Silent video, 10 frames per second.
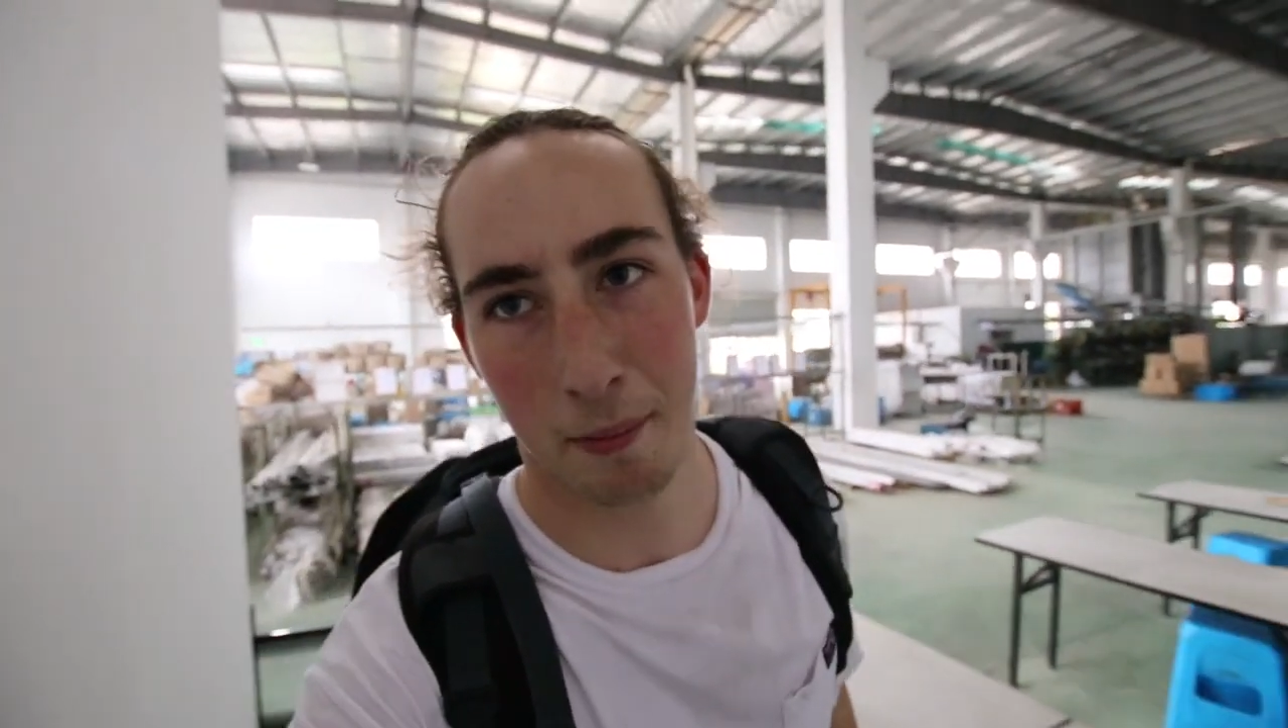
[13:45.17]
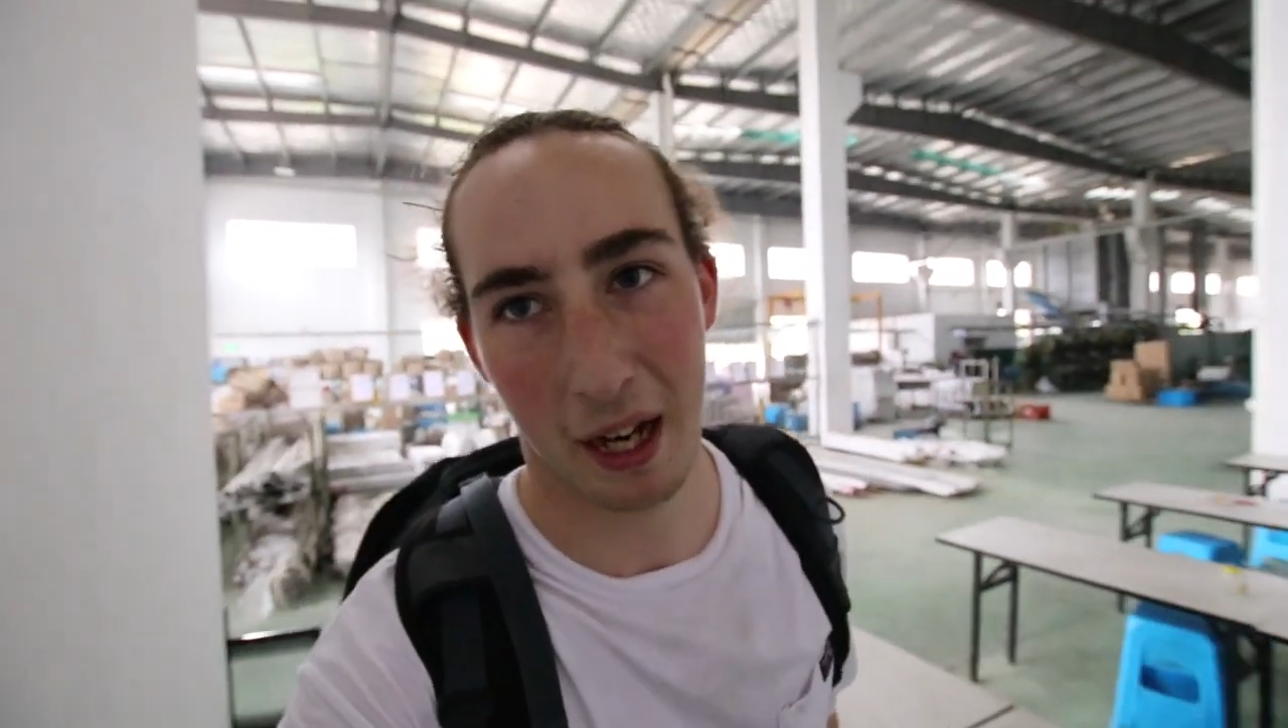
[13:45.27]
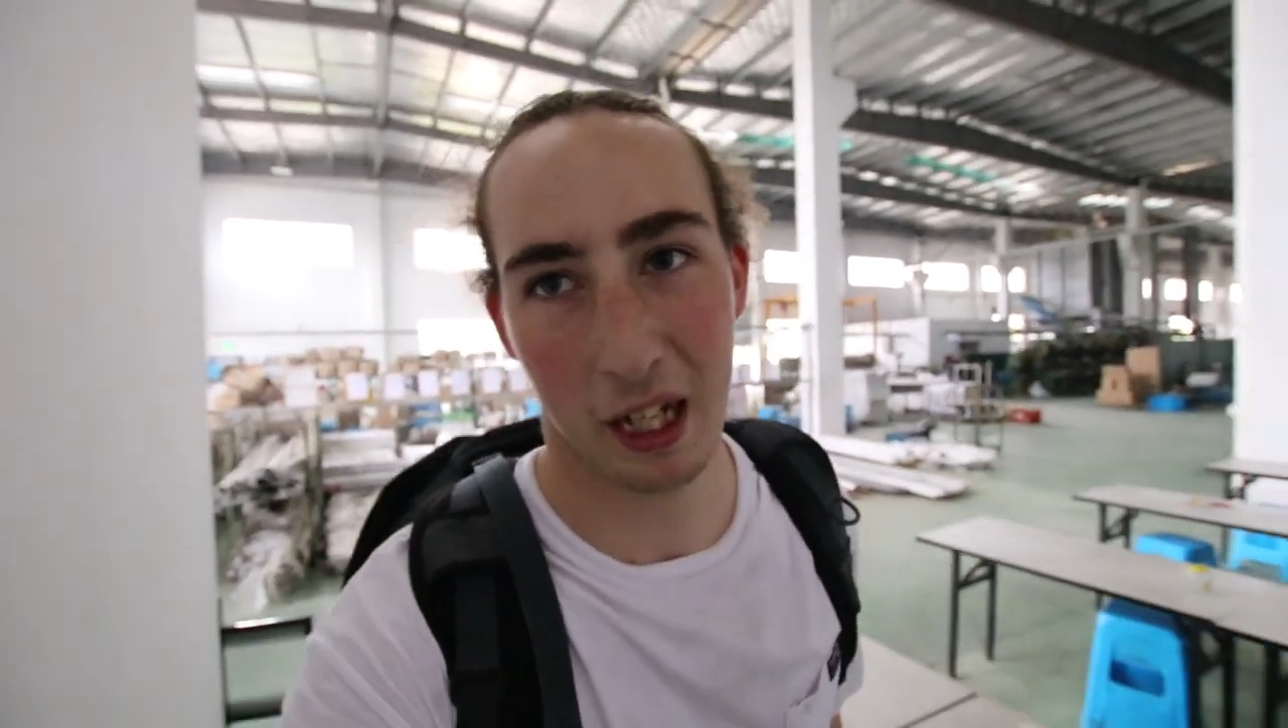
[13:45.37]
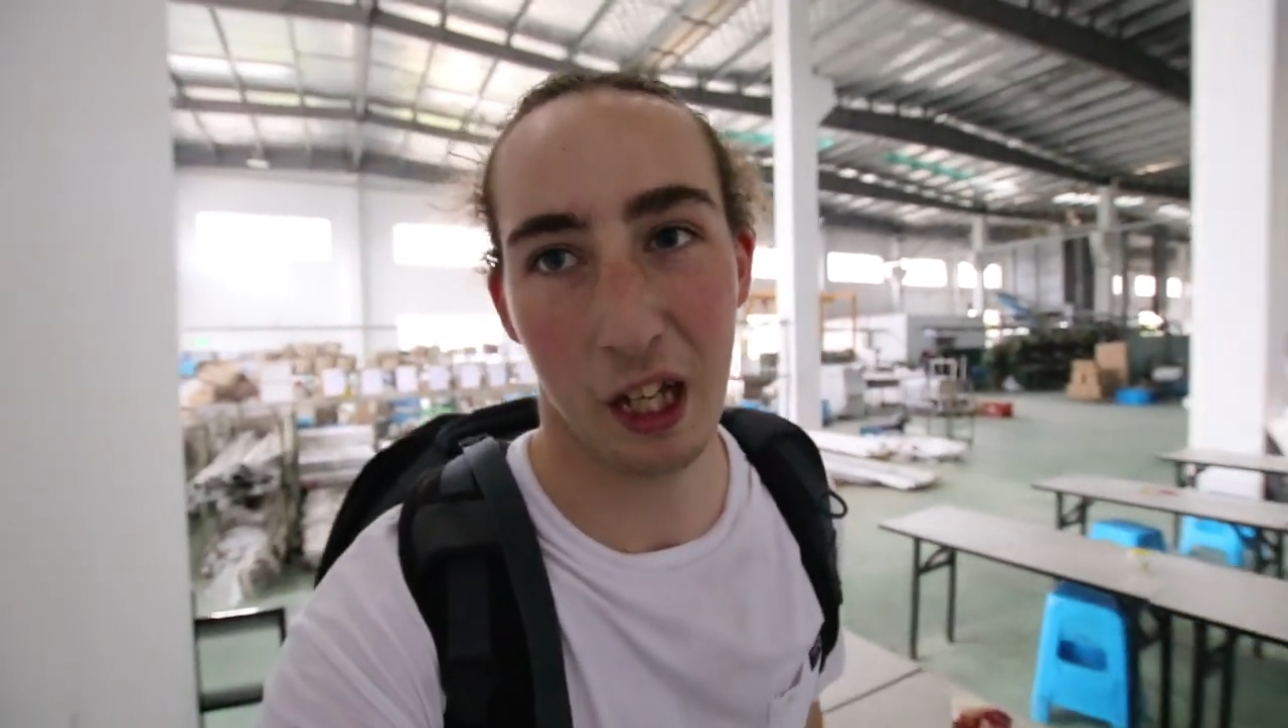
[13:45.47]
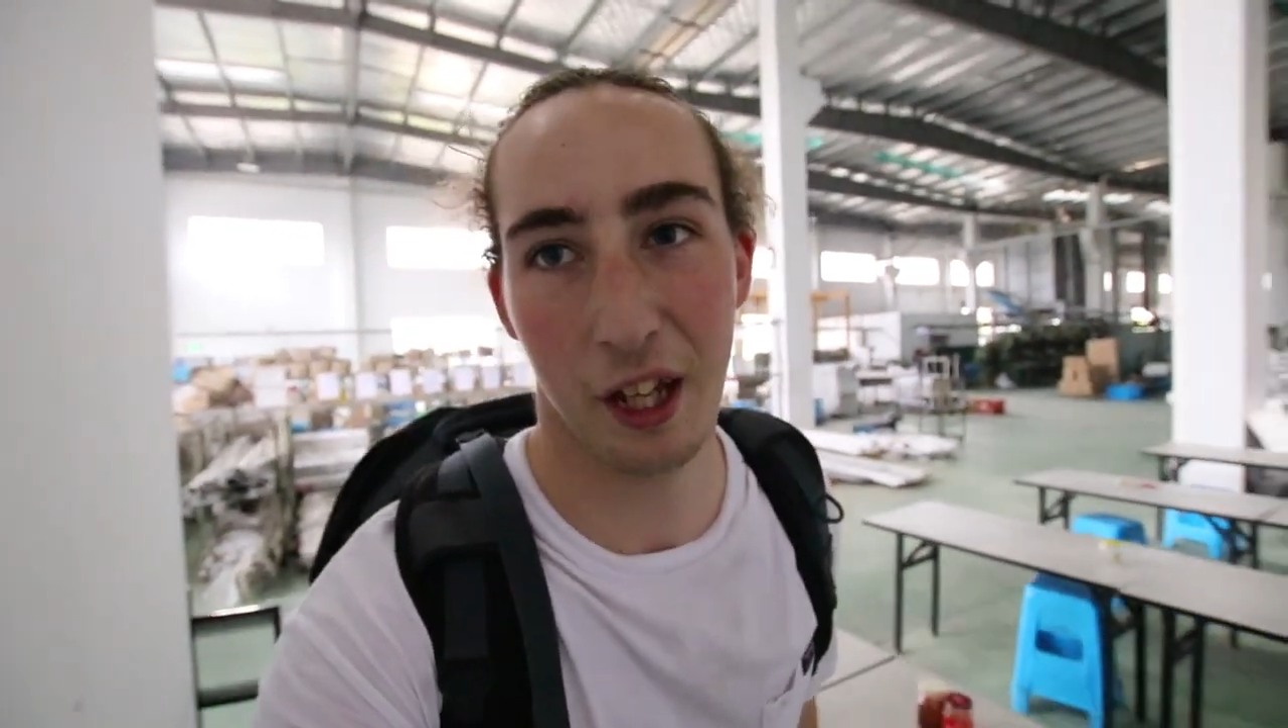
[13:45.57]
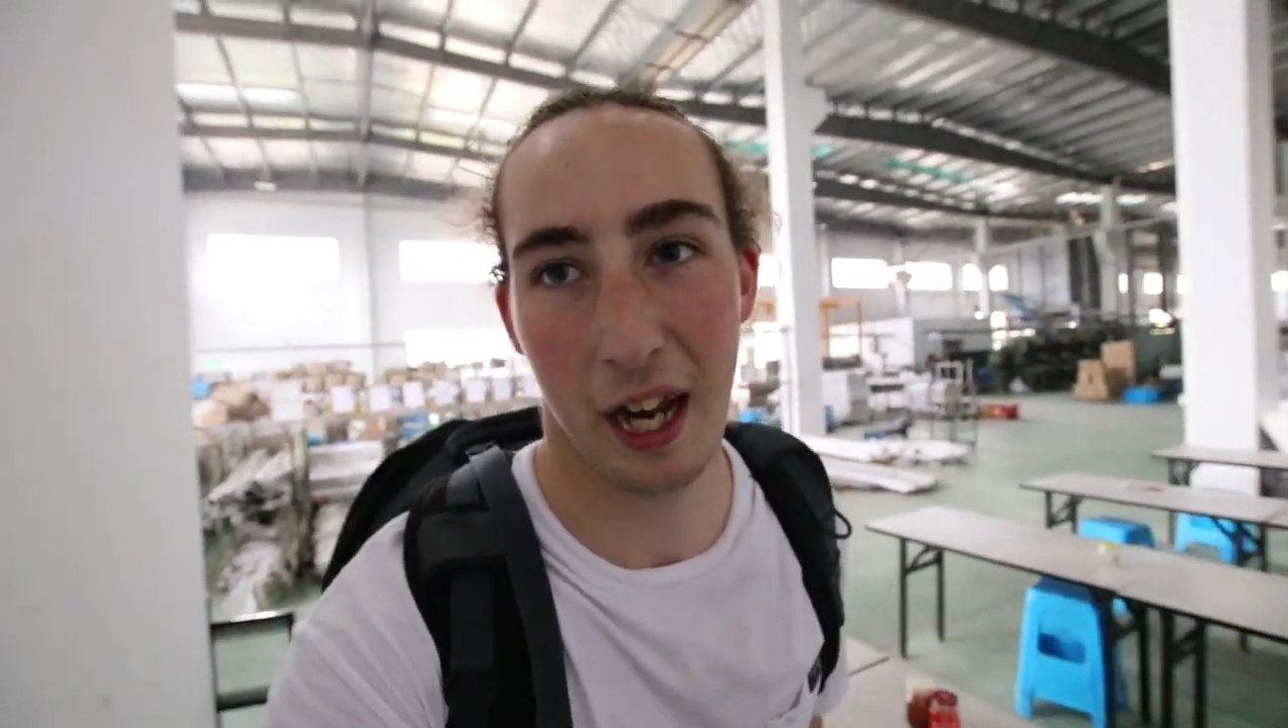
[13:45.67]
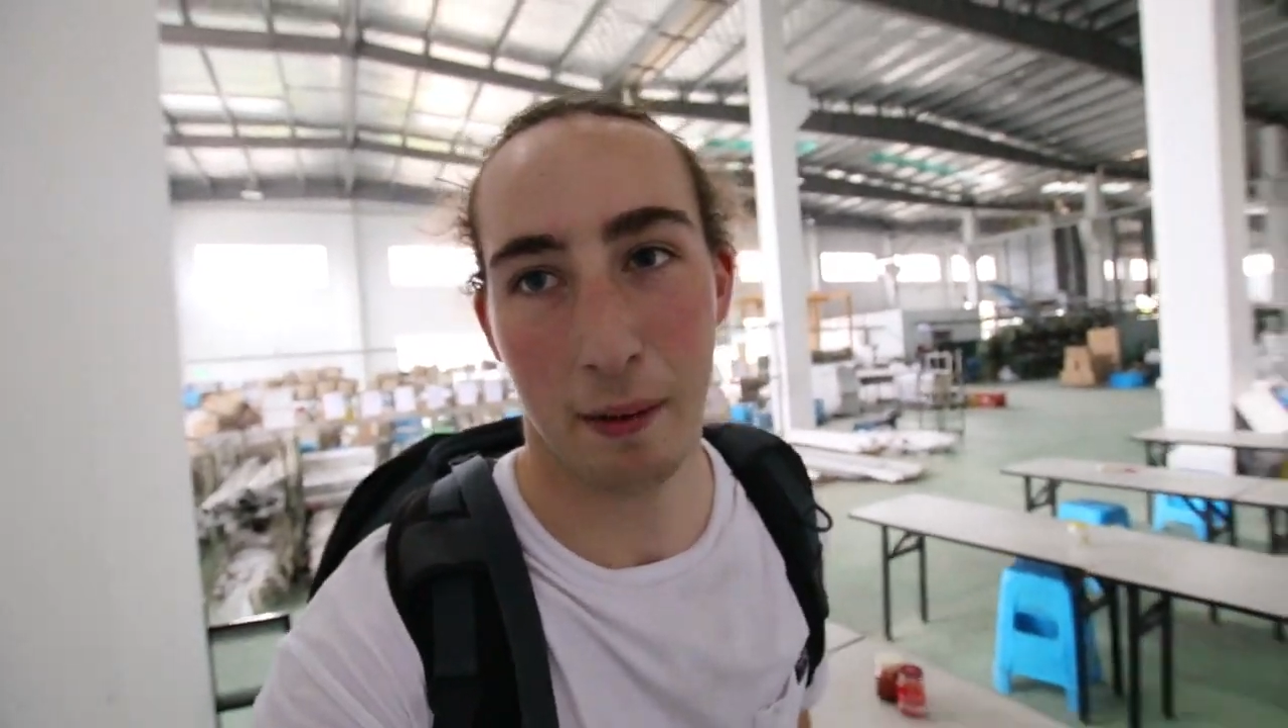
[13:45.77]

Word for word: come back another day.